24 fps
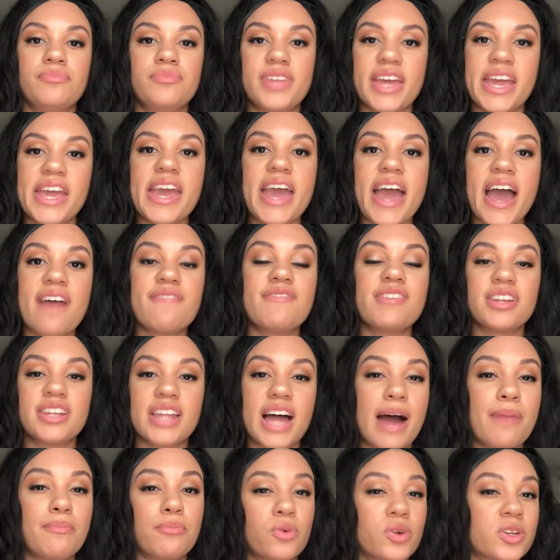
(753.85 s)
they have a
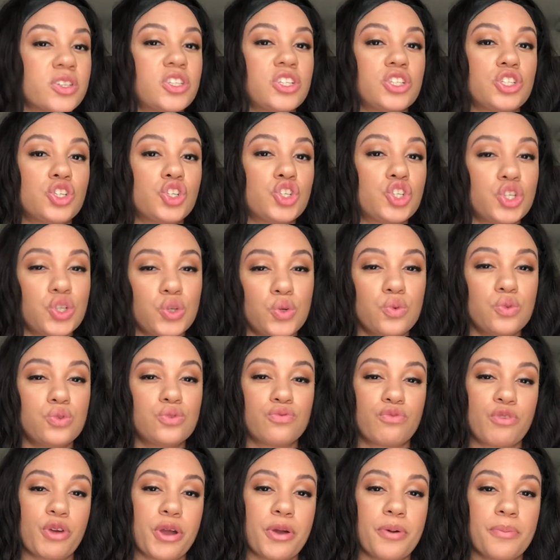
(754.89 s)
lot more to choose
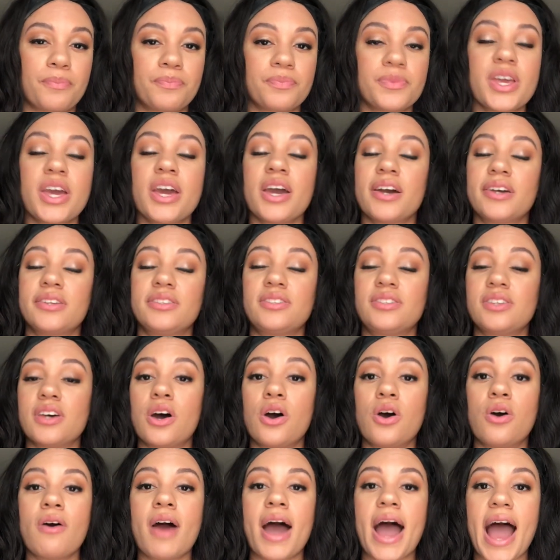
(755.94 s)
from.
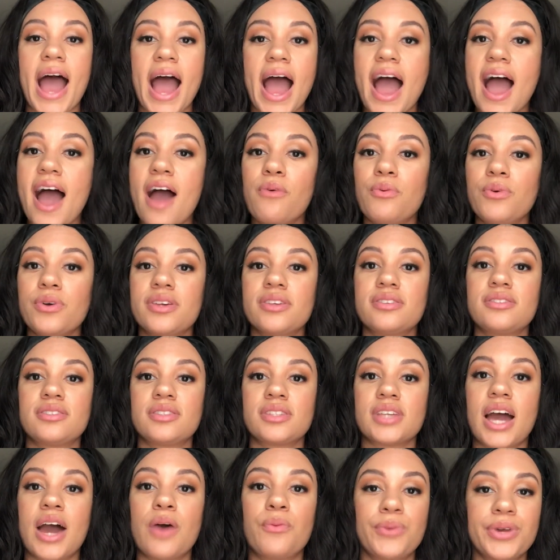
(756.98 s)
So I
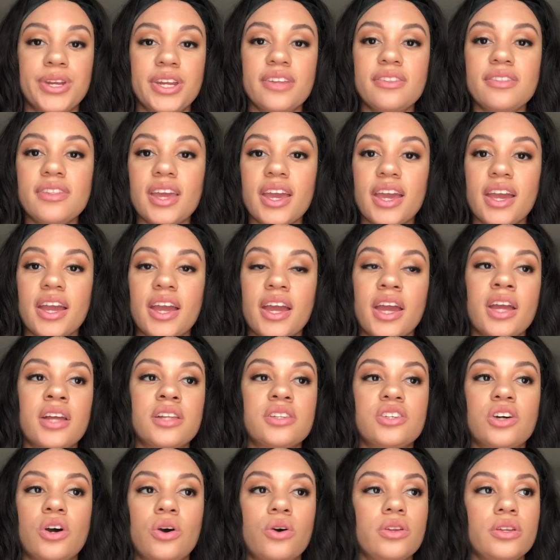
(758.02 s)
went in there
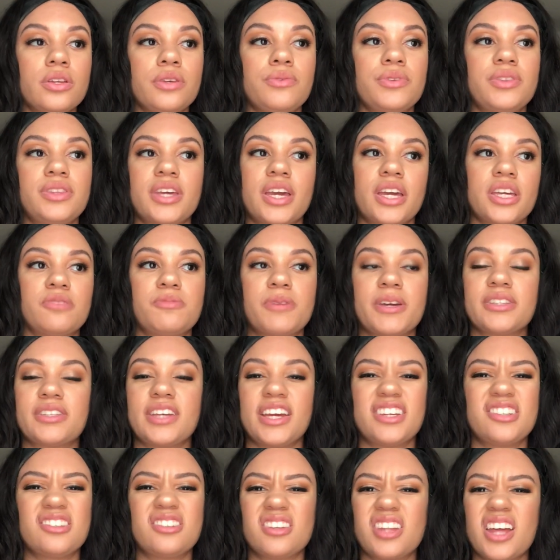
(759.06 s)
totally with the
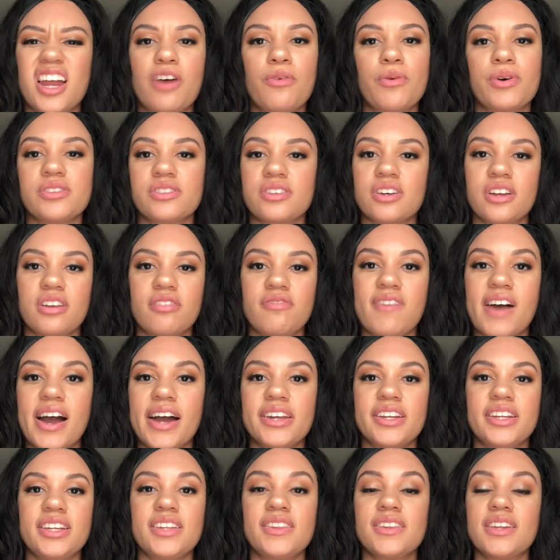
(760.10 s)
expectation that I wasn't gonna
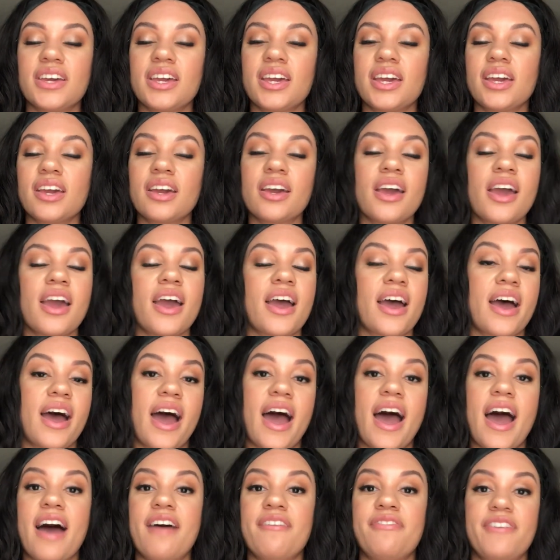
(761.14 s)
find anything.
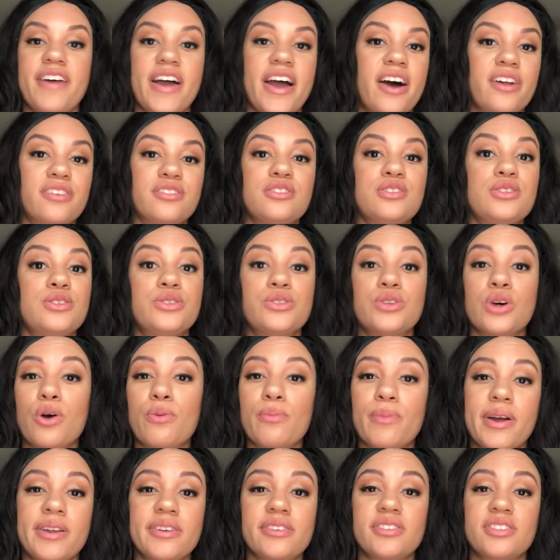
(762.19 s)
I found so
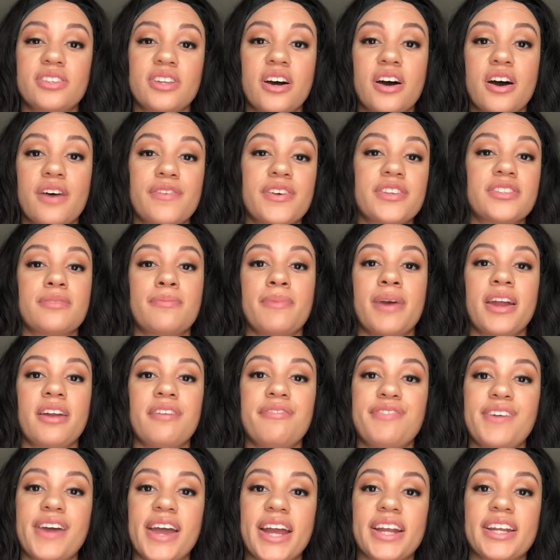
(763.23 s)
much stuff. As a
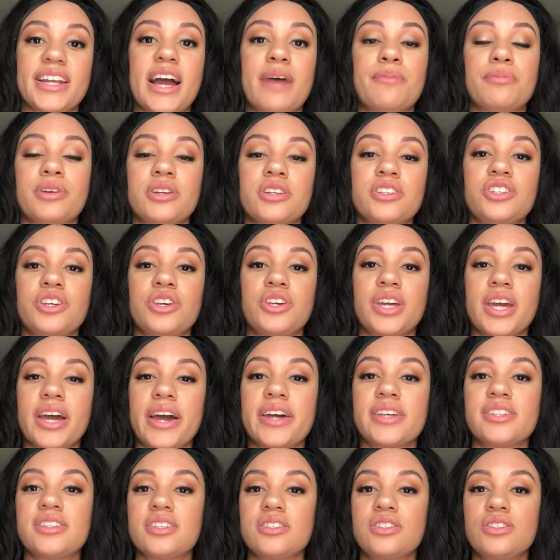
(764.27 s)
matter of fact, I'm gonna show you
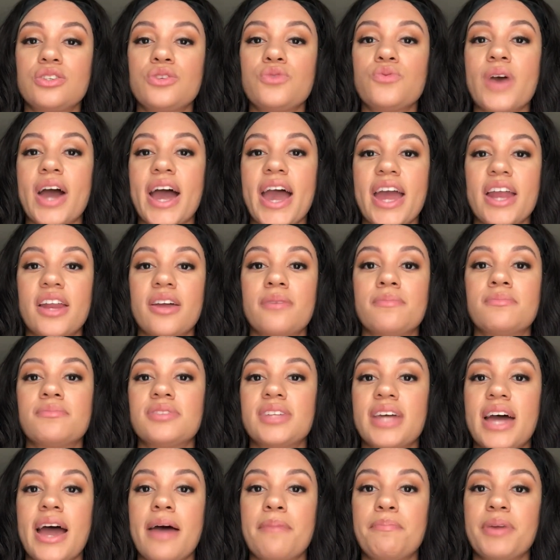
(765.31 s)
guys the two
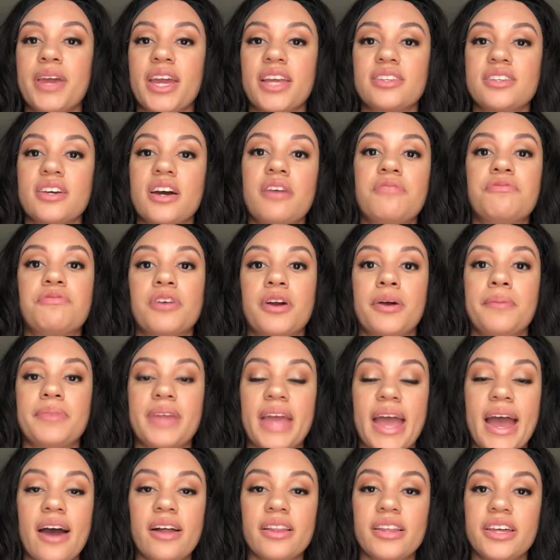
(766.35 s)
items that I picked up from
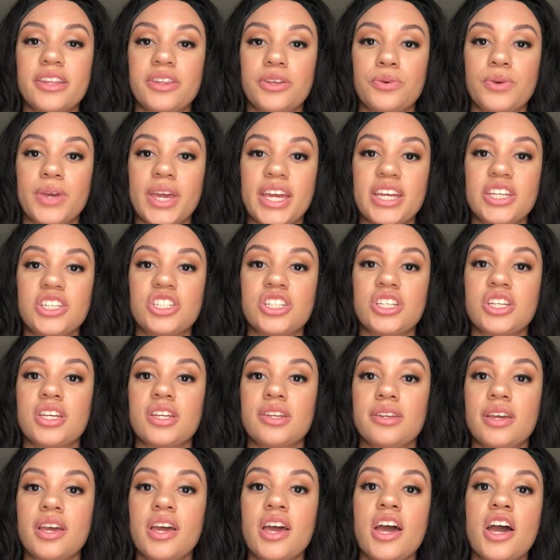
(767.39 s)
the outlet
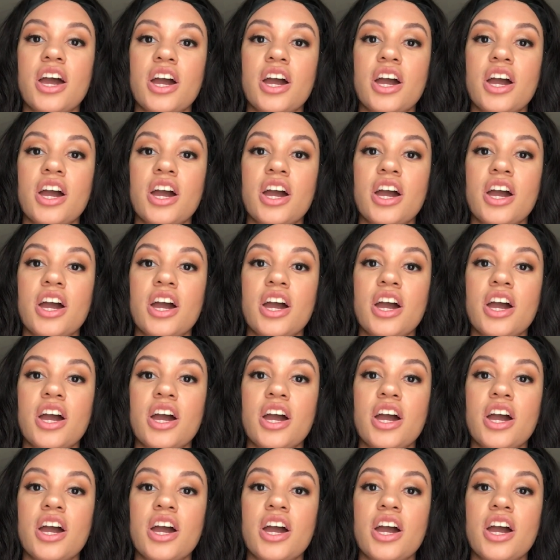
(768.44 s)
location